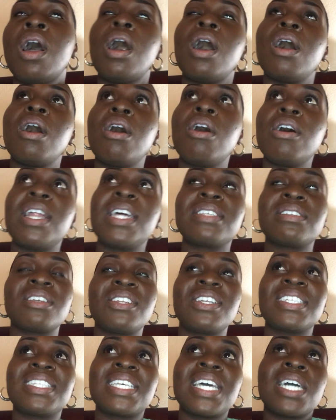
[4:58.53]
oh, they send
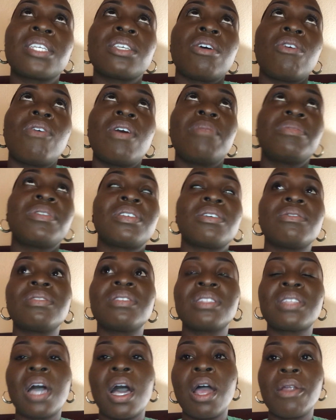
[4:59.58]
me a text, oh, I'm so
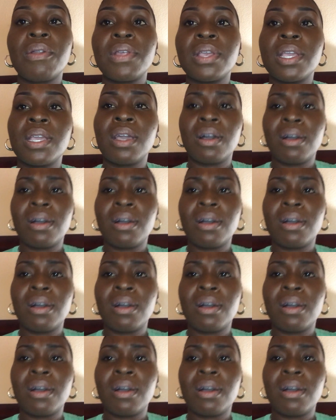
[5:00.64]
sorry,